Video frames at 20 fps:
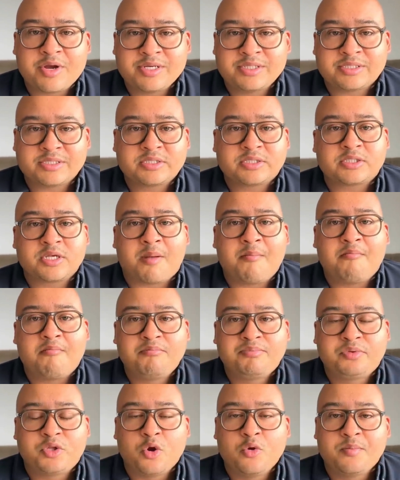reason,
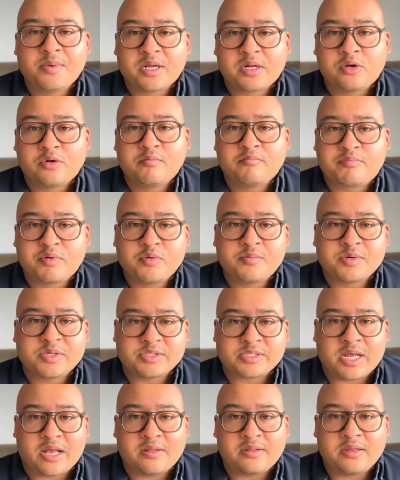some doom and gloom
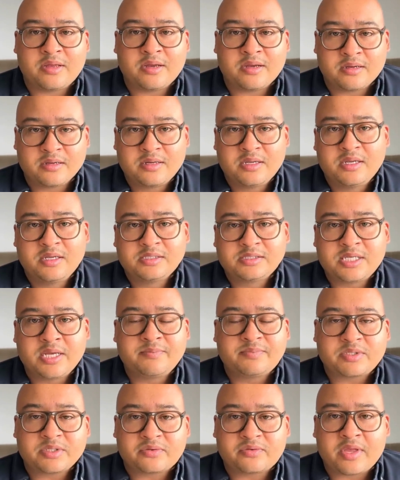boomers out there
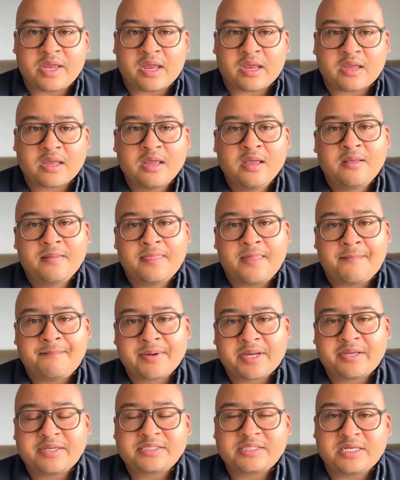seem to think that
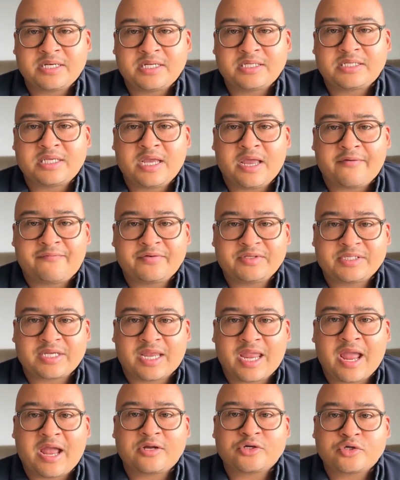because an ETF is a
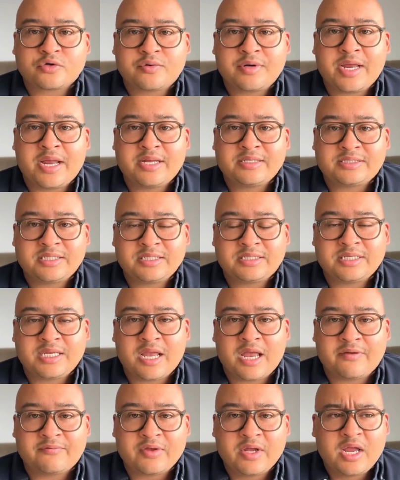cash create
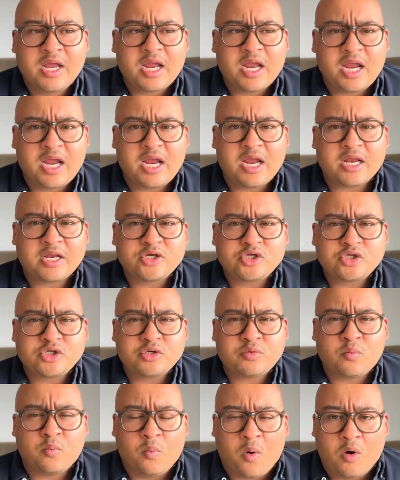ETF, it
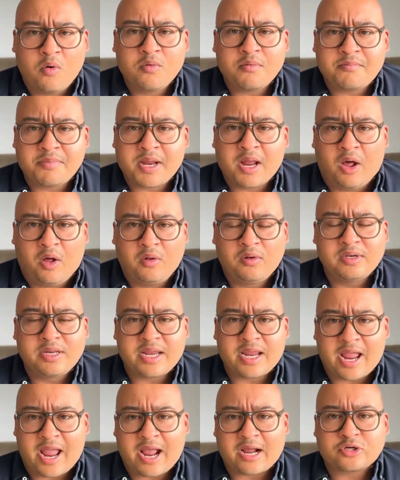won't be
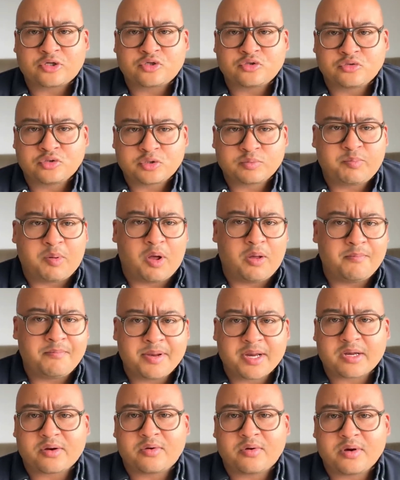holding actual spot
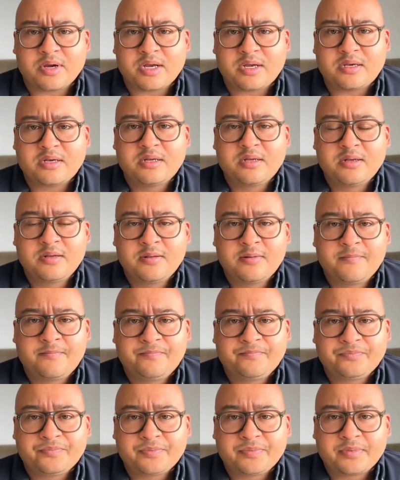Bitcoin
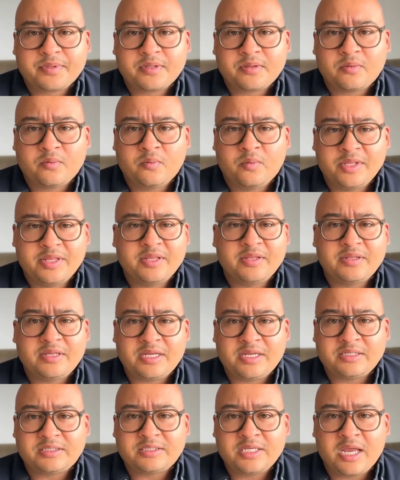within
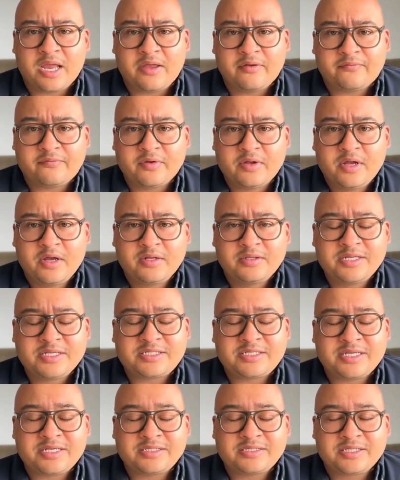the ETF.
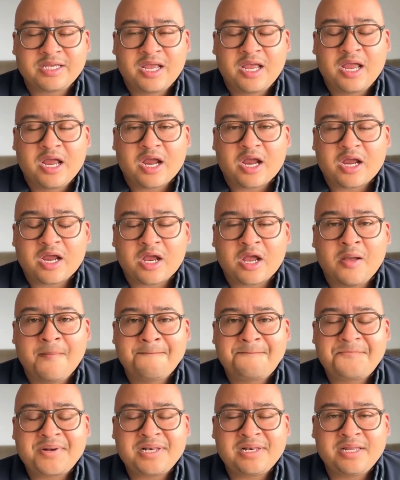This is
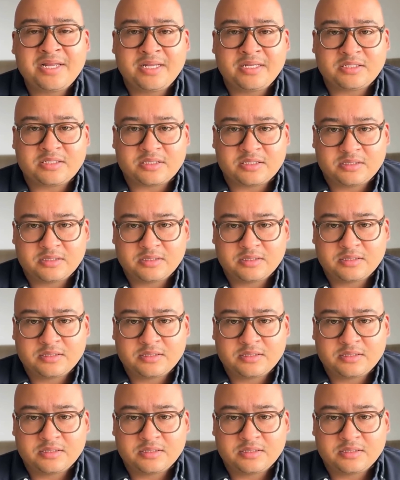complete